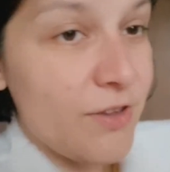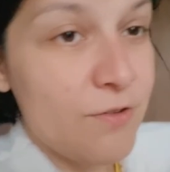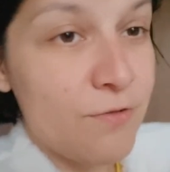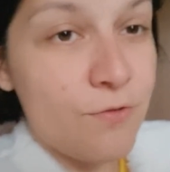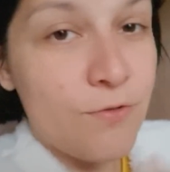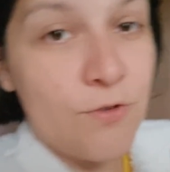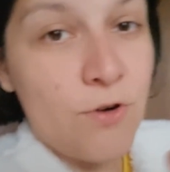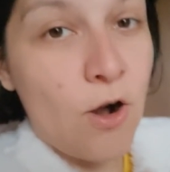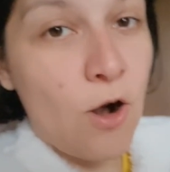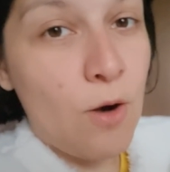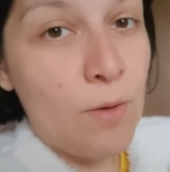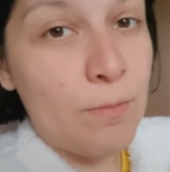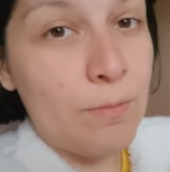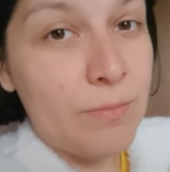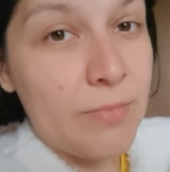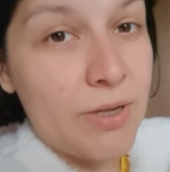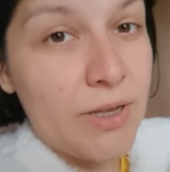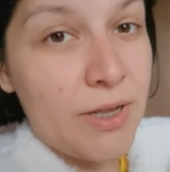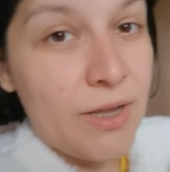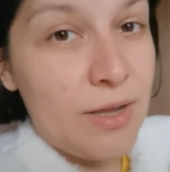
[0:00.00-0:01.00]

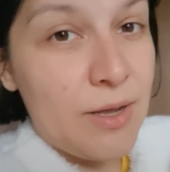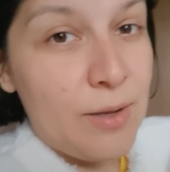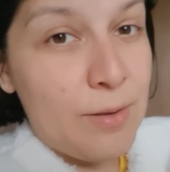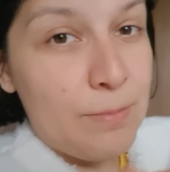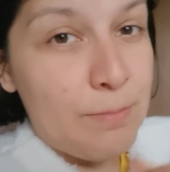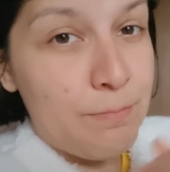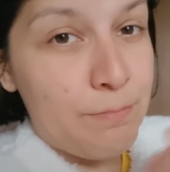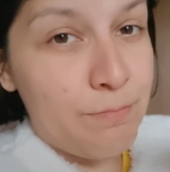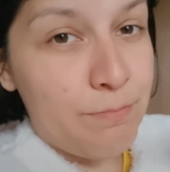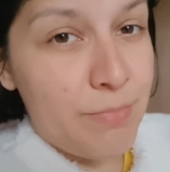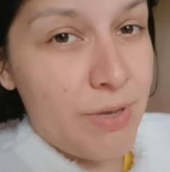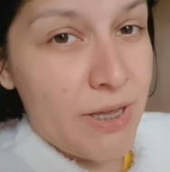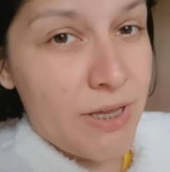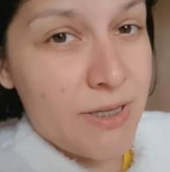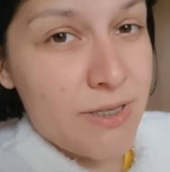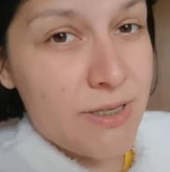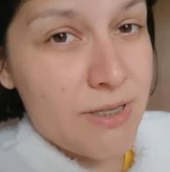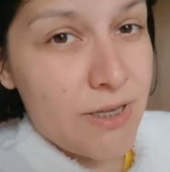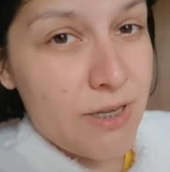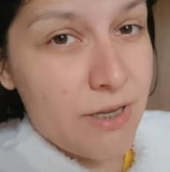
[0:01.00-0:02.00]
From
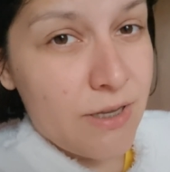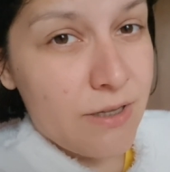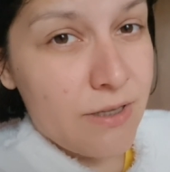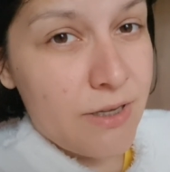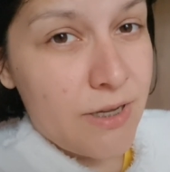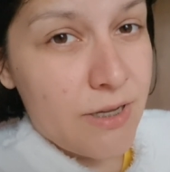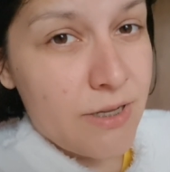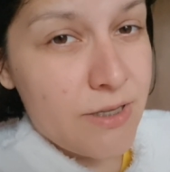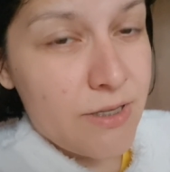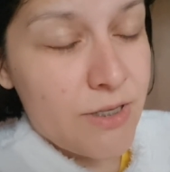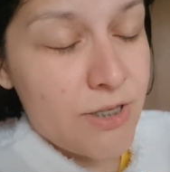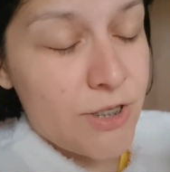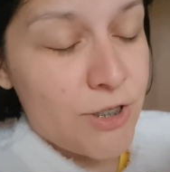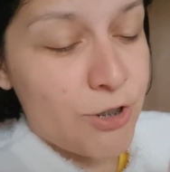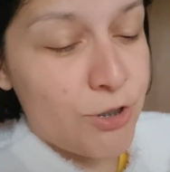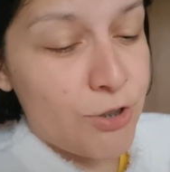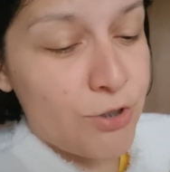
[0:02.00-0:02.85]
Big's illness